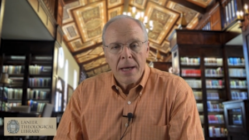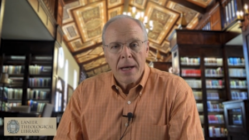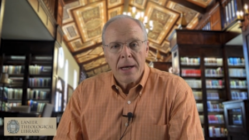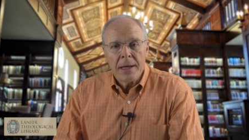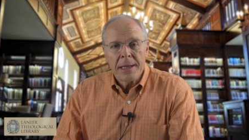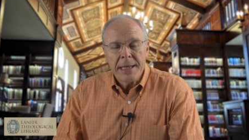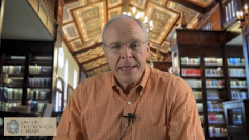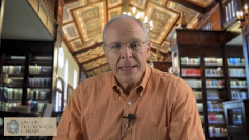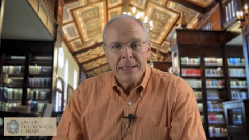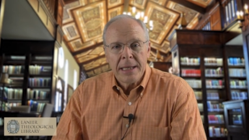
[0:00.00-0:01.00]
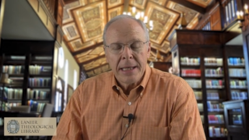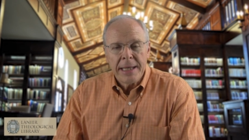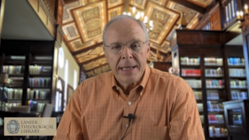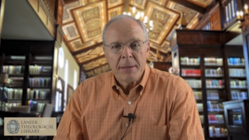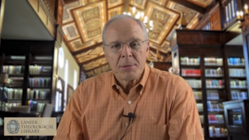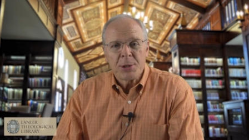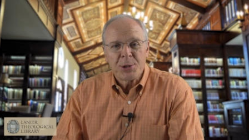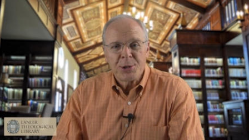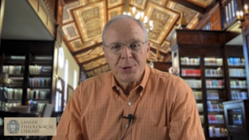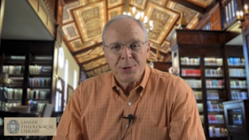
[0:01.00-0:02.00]
uh, he, he helps
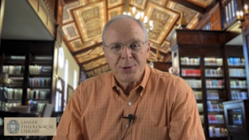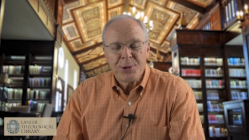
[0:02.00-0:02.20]
us to,